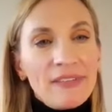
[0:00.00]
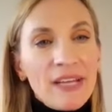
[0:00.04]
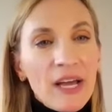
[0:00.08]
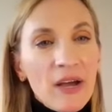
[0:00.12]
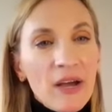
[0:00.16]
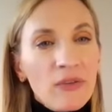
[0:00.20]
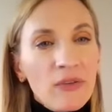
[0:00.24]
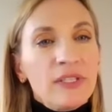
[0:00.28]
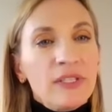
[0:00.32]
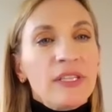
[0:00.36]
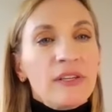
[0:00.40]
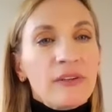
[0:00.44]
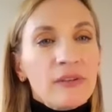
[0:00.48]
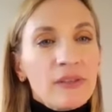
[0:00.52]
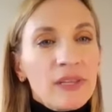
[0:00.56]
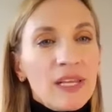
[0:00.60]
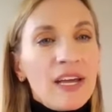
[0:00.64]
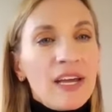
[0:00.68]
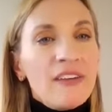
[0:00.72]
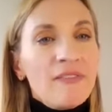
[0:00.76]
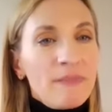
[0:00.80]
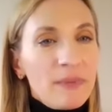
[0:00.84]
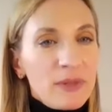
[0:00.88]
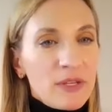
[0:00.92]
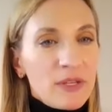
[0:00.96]
not only their
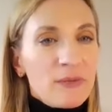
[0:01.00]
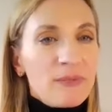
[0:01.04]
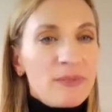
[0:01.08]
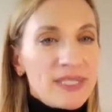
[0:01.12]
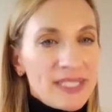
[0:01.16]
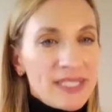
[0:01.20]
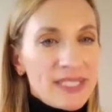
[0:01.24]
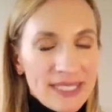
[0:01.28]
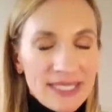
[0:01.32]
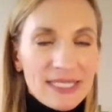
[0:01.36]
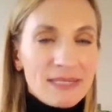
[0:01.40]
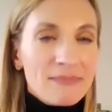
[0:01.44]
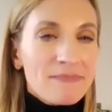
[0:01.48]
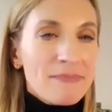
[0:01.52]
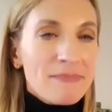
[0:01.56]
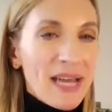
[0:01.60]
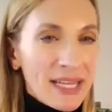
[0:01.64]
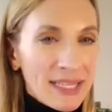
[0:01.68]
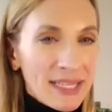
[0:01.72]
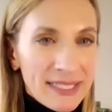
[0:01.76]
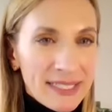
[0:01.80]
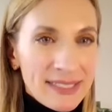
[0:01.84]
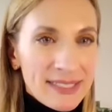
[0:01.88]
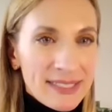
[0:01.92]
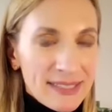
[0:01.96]
life, but their business in
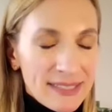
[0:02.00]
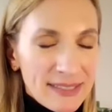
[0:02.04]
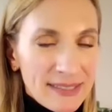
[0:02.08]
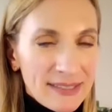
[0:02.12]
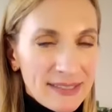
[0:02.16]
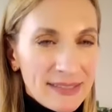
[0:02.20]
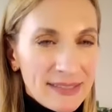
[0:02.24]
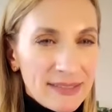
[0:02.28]
balance.